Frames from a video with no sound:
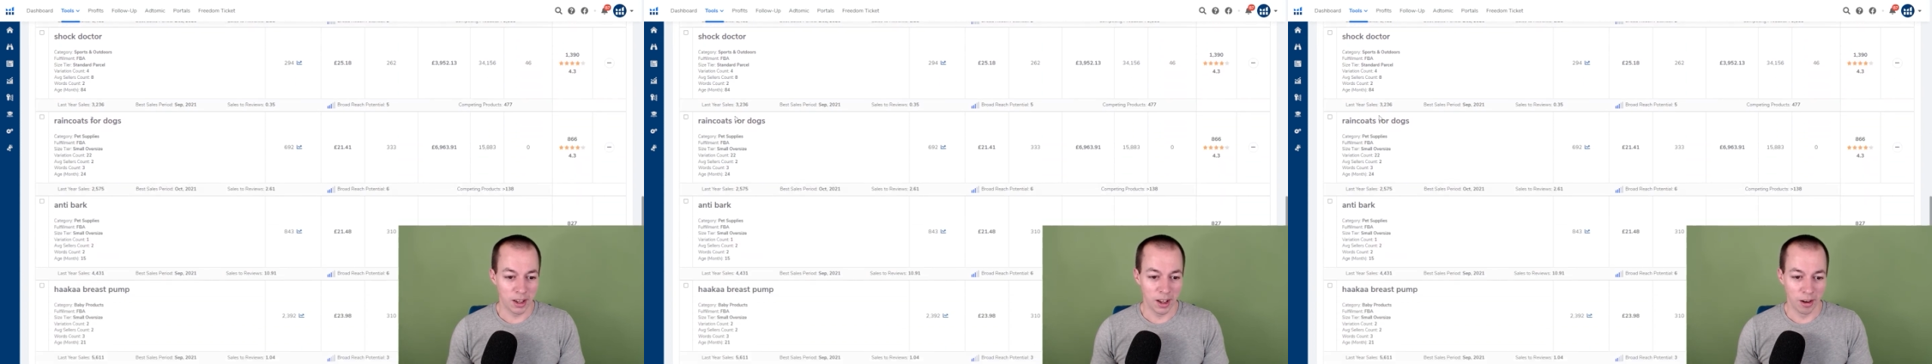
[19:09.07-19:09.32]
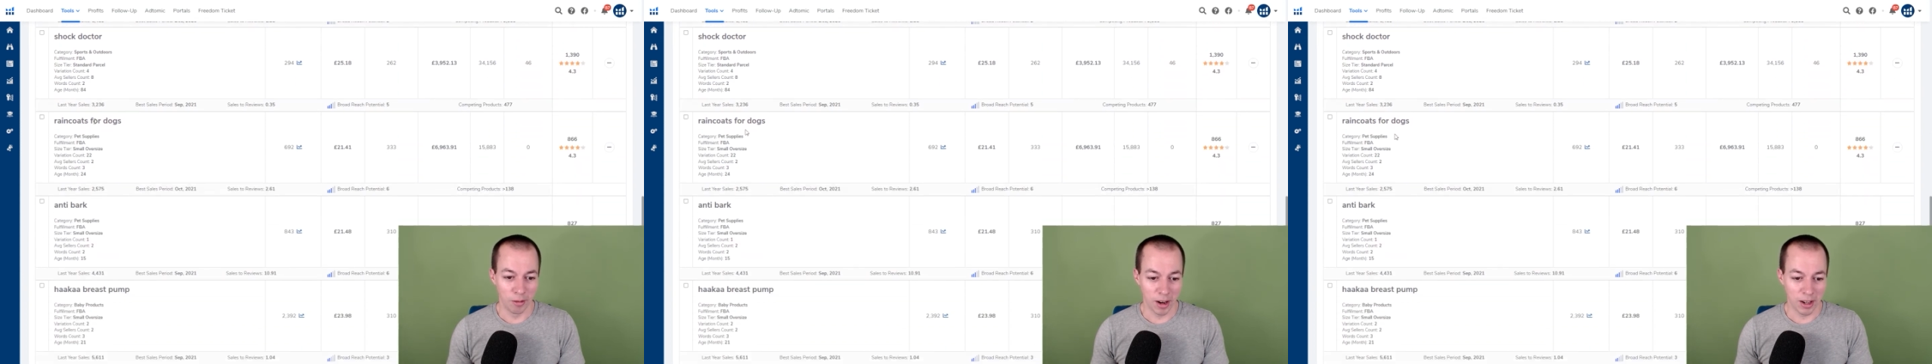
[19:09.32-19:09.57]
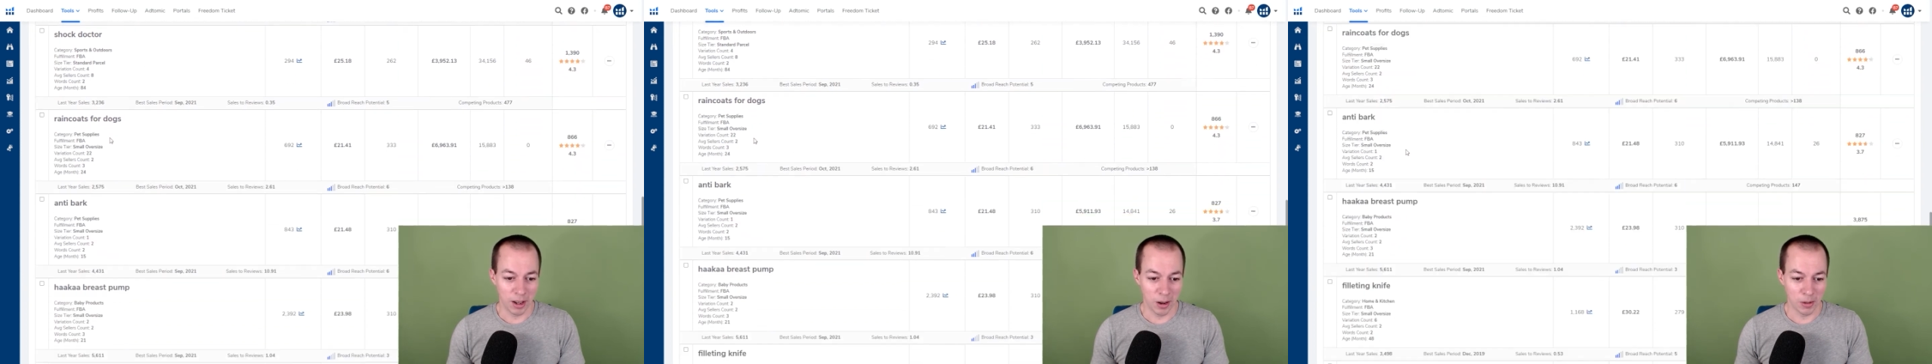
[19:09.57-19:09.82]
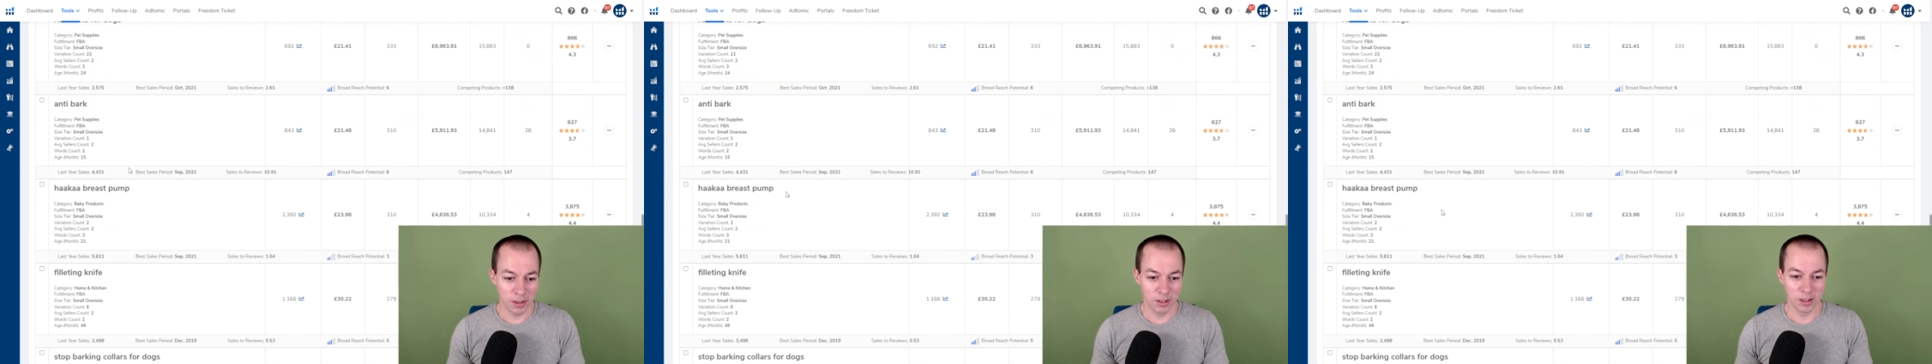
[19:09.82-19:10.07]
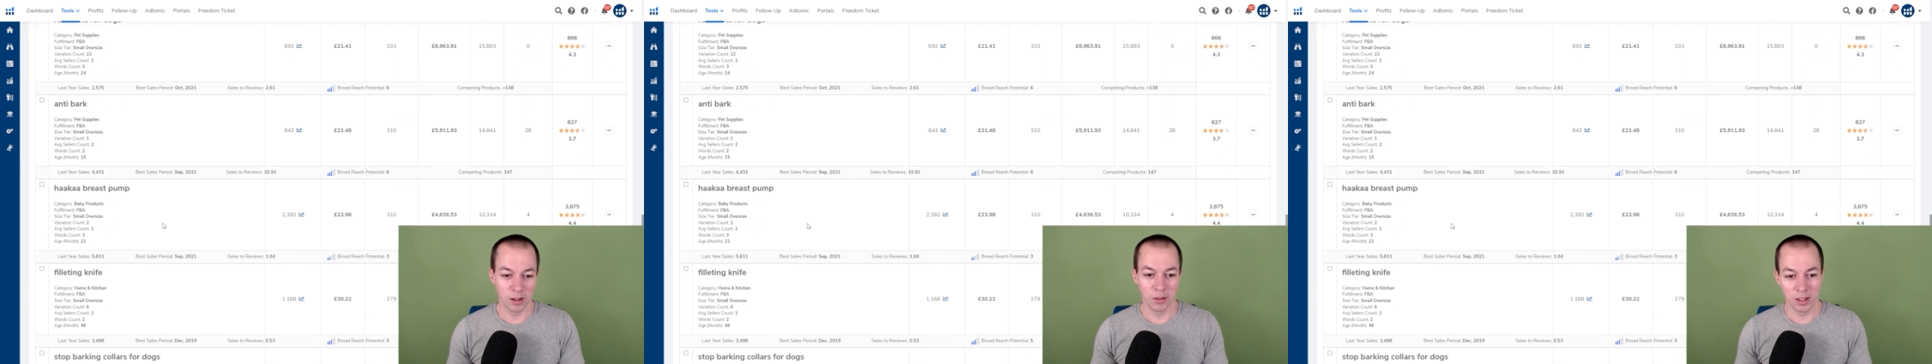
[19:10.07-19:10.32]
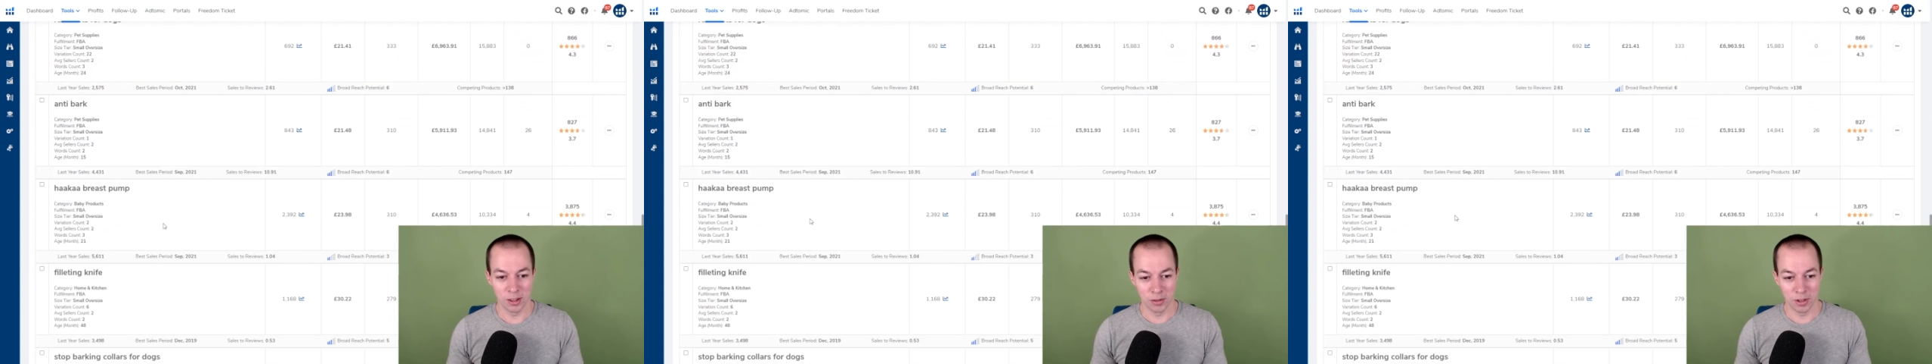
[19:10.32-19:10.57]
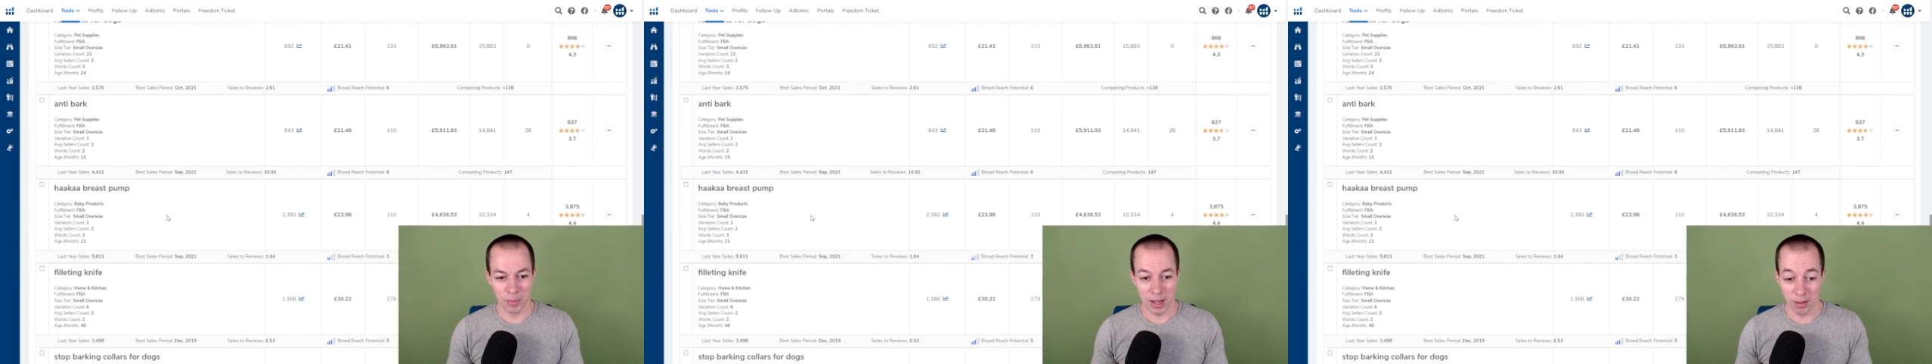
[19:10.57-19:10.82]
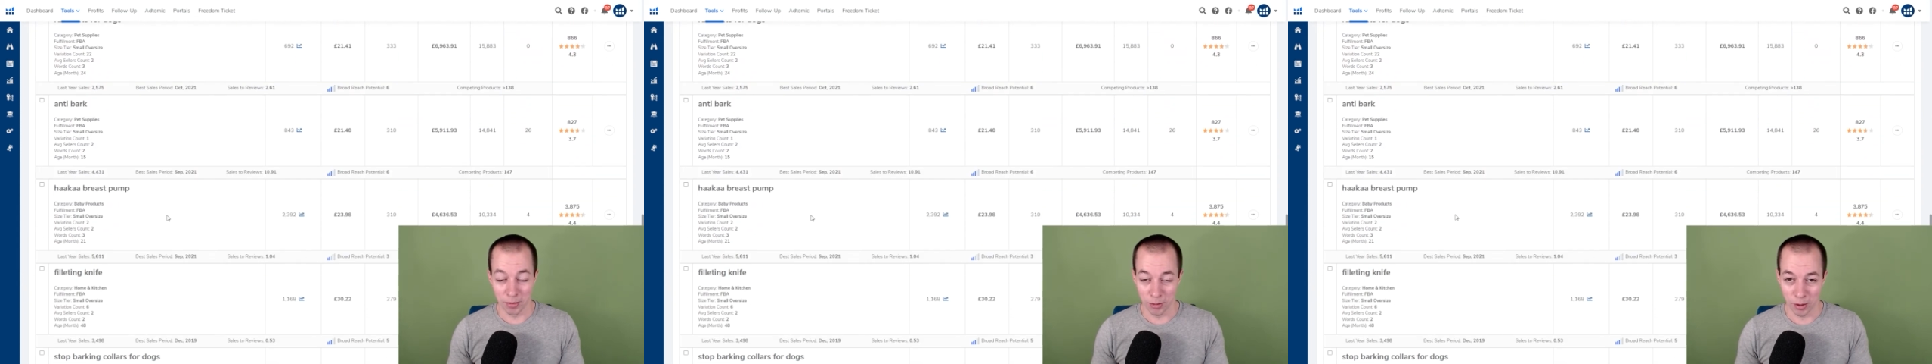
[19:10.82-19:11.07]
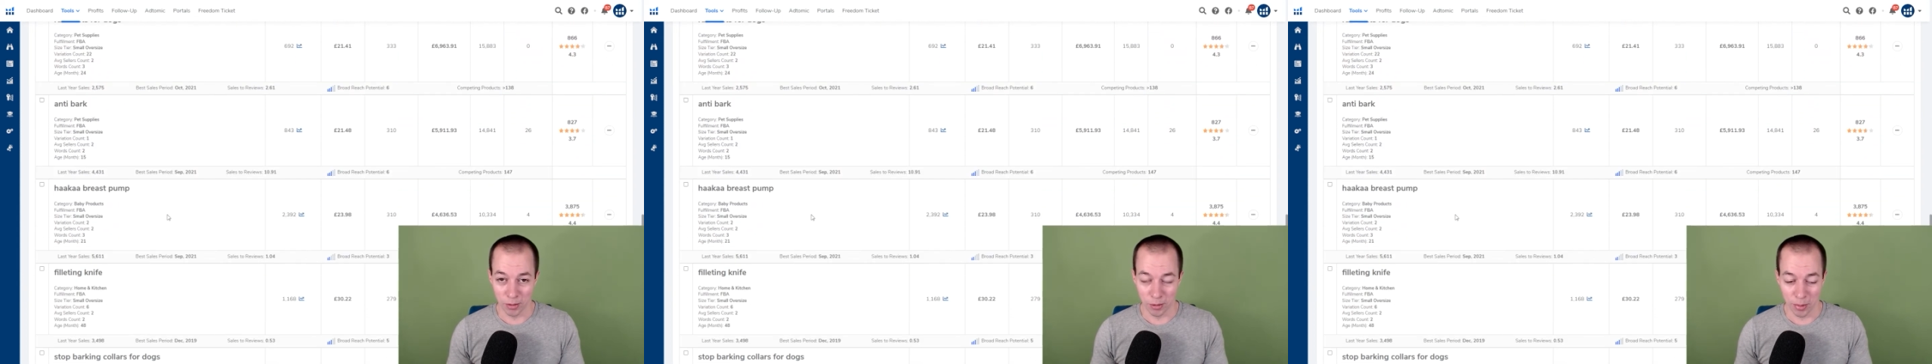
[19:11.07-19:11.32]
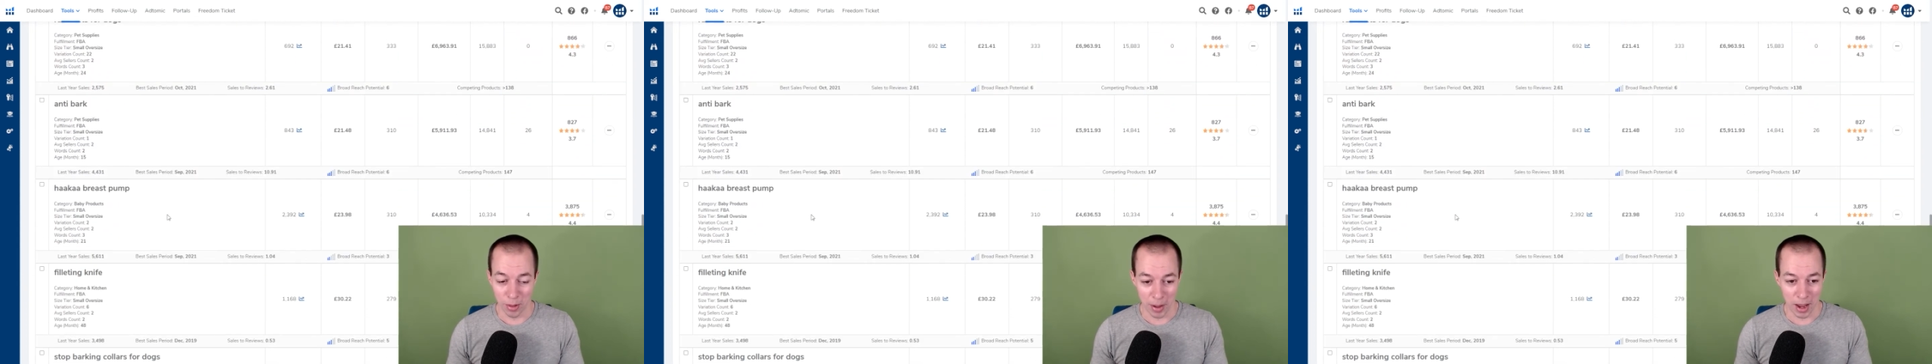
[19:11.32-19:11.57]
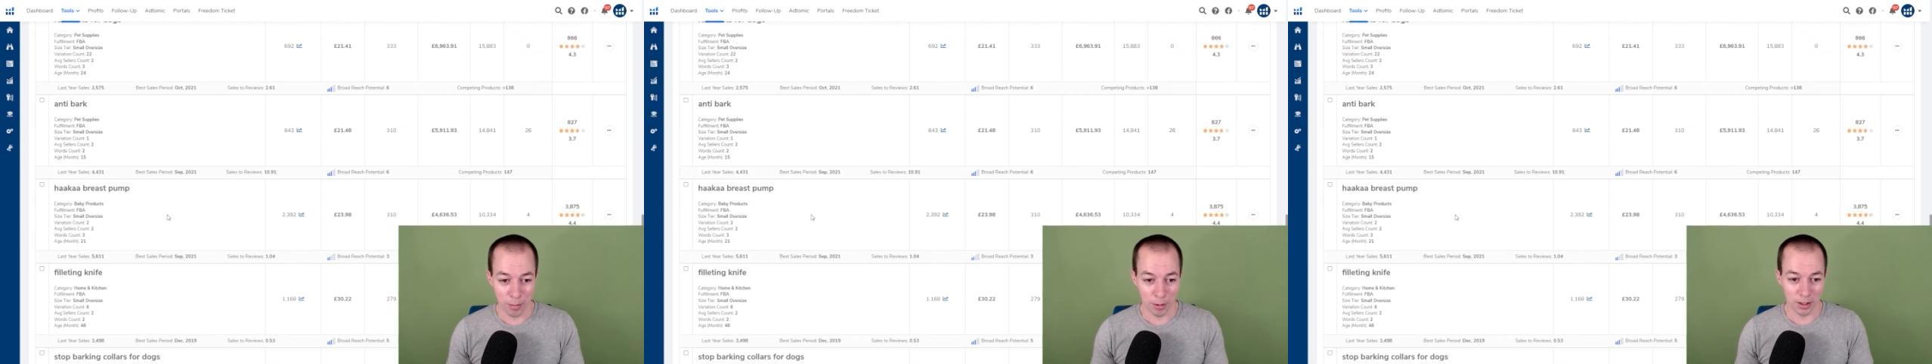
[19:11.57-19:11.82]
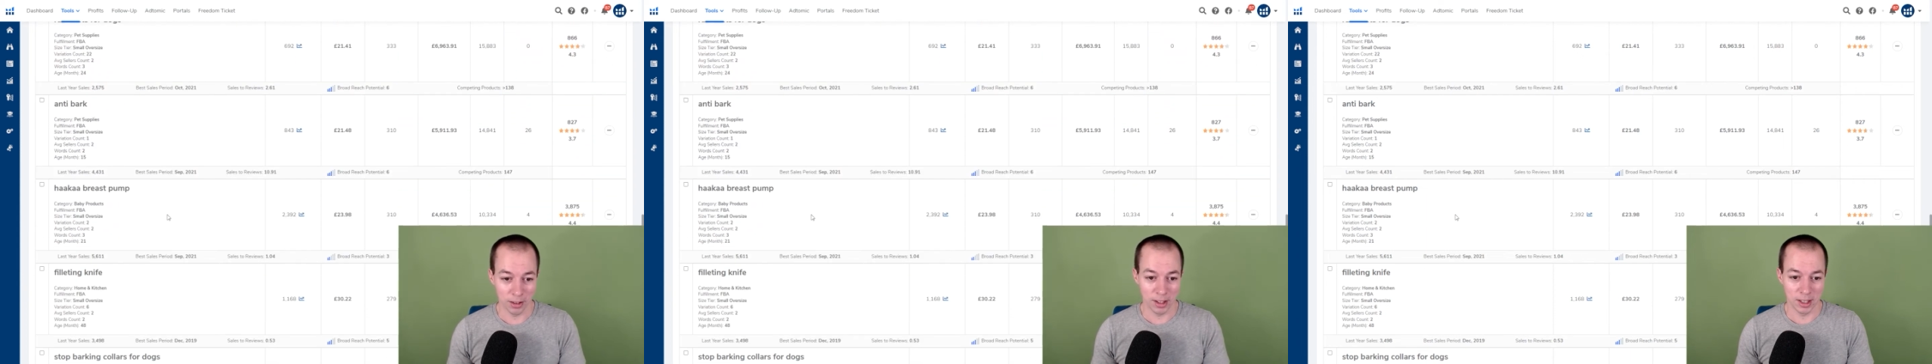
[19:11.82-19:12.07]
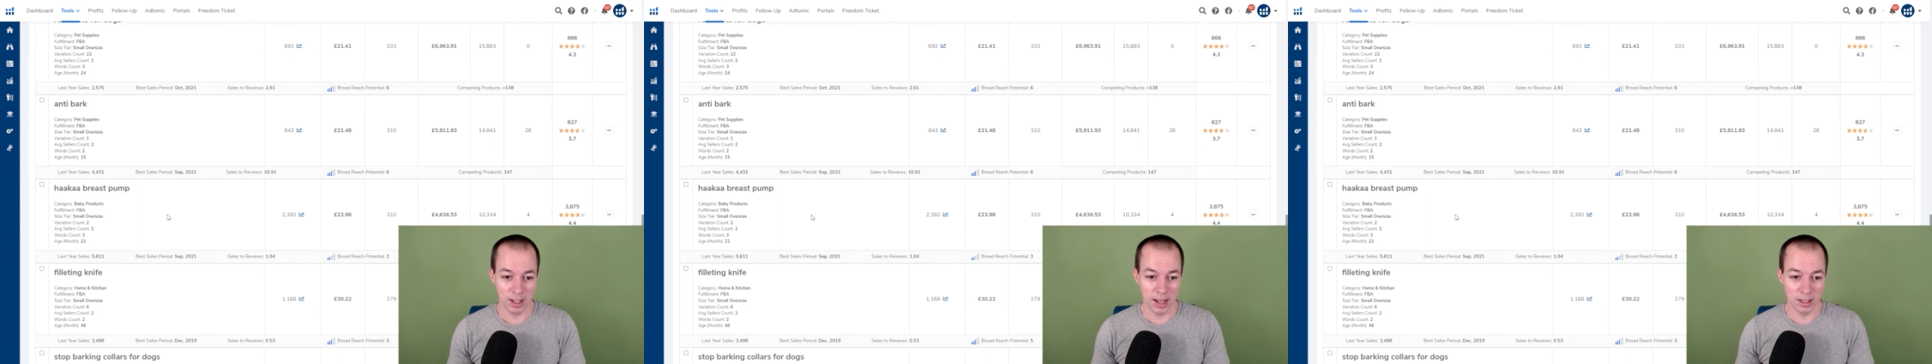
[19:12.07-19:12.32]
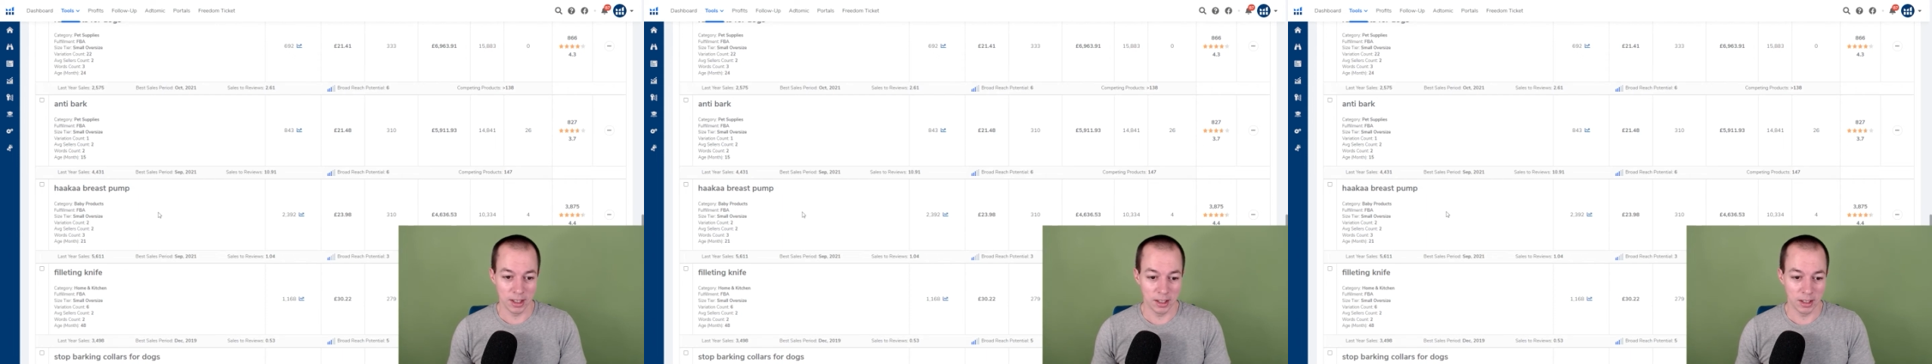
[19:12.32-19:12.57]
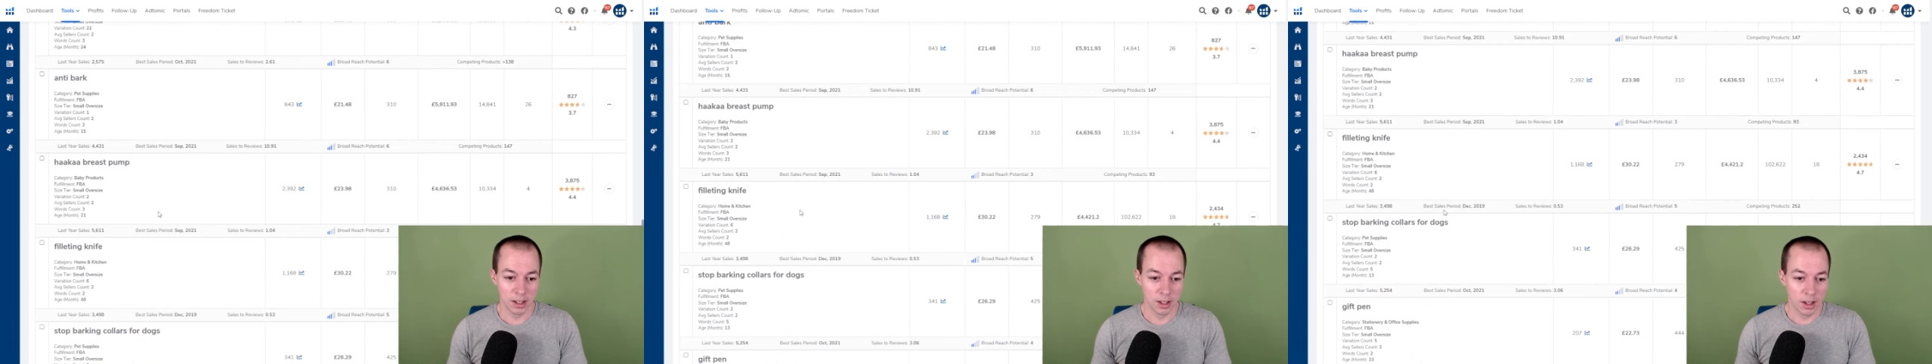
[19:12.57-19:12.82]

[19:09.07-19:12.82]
Raincoats, so this is obviously picking through from the pet product that I selected.